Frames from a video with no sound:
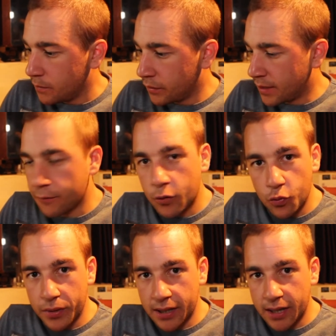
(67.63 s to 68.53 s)
but they
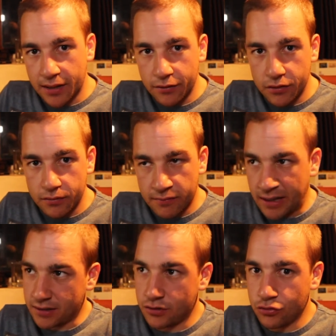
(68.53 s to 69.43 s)
will be in the
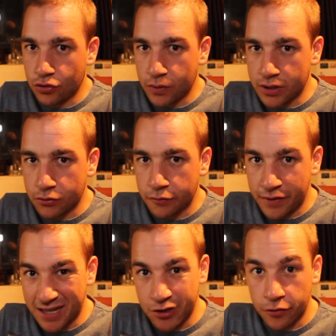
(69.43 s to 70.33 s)
next draw, which will
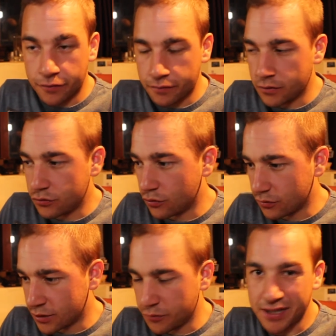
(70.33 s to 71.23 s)
finish off the draw.
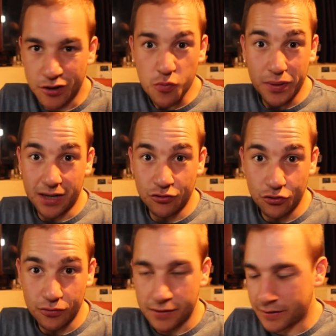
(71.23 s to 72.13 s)
So it'll be a two-part
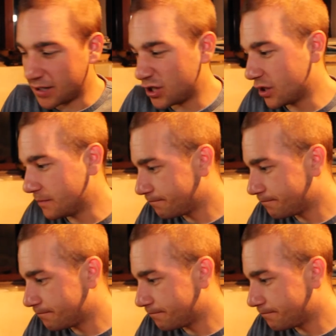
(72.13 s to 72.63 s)
draw, essentially.